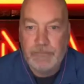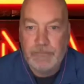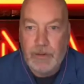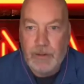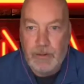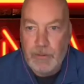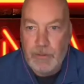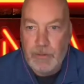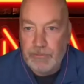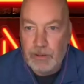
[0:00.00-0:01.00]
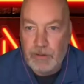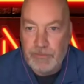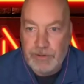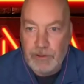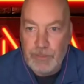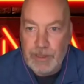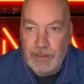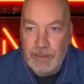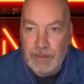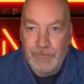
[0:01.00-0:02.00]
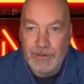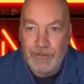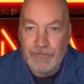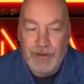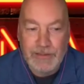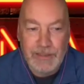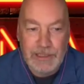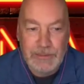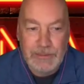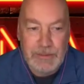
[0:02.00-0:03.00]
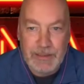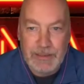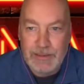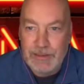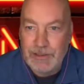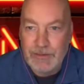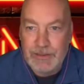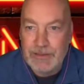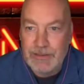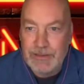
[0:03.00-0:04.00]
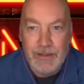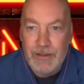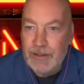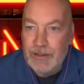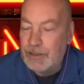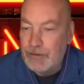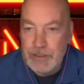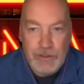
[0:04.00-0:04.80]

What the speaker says: right. Mark, I'll throw it over to you. I mean, what fascinates me about this industry is there